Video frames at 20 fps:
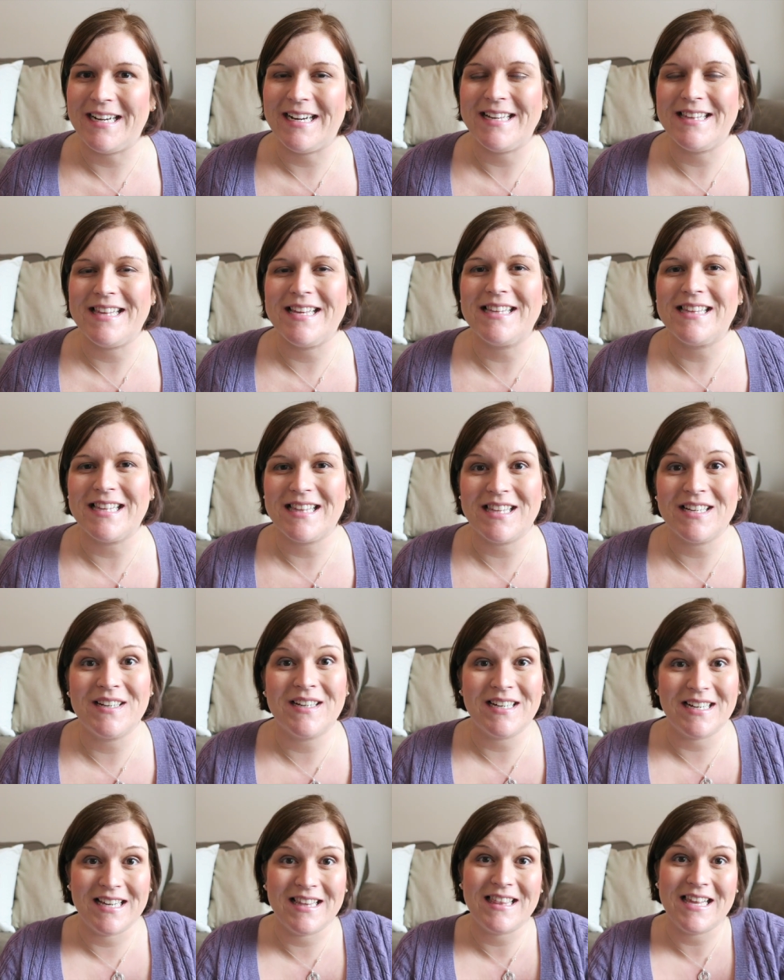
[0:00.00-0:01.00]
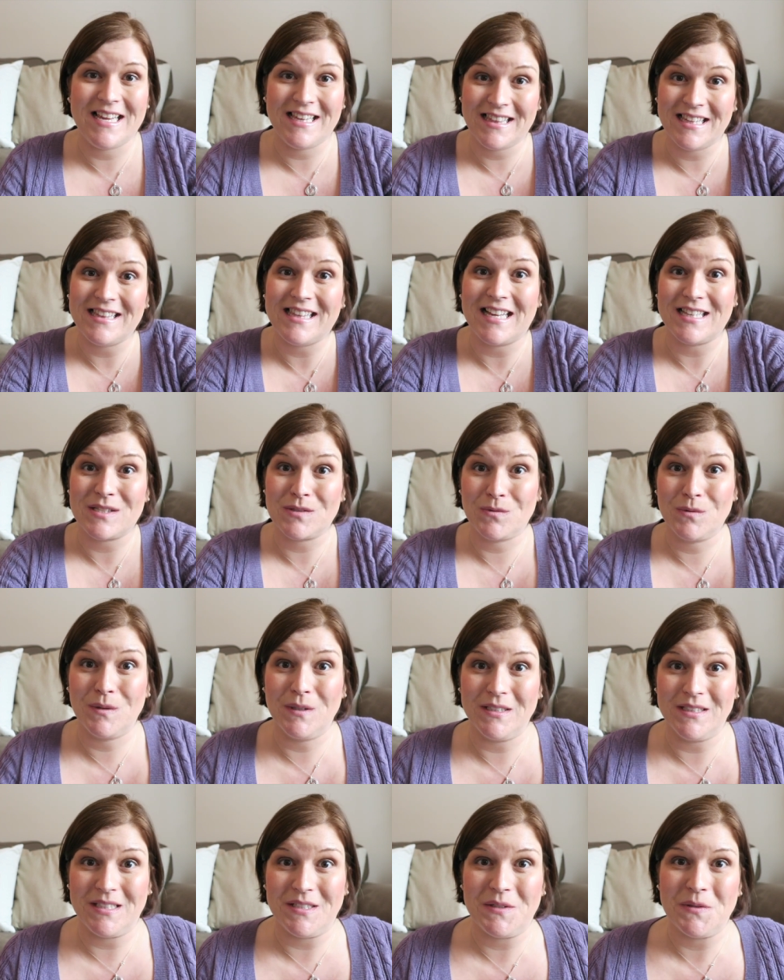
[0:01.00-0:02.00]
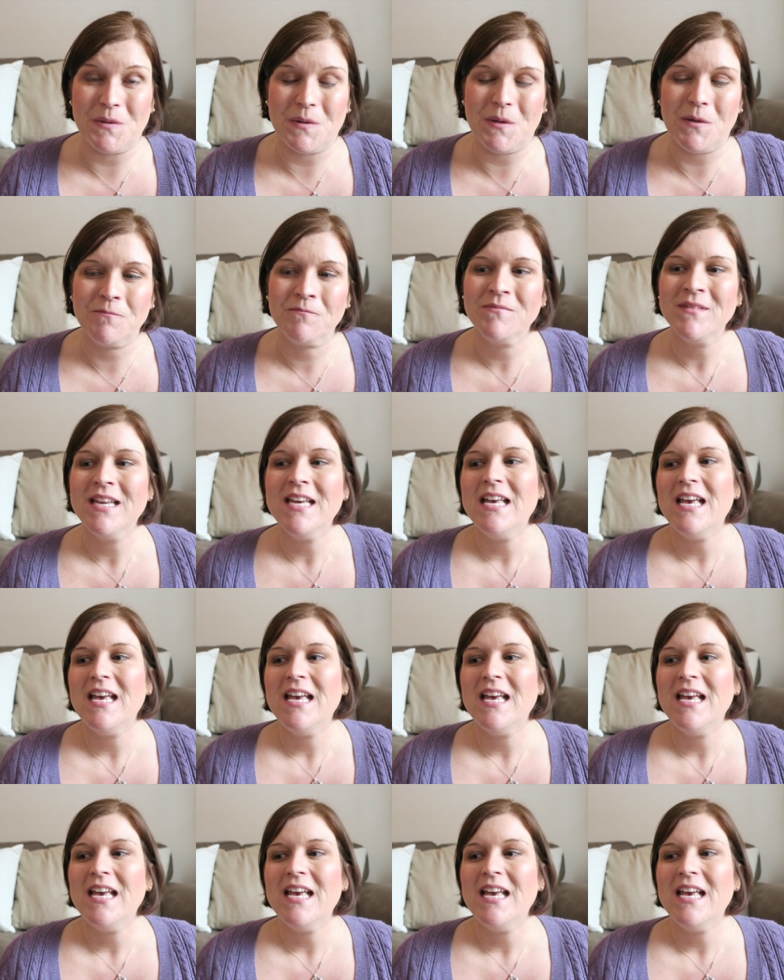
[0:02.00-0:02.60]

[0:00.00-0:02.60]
I think that they're gonna think that that's really cool.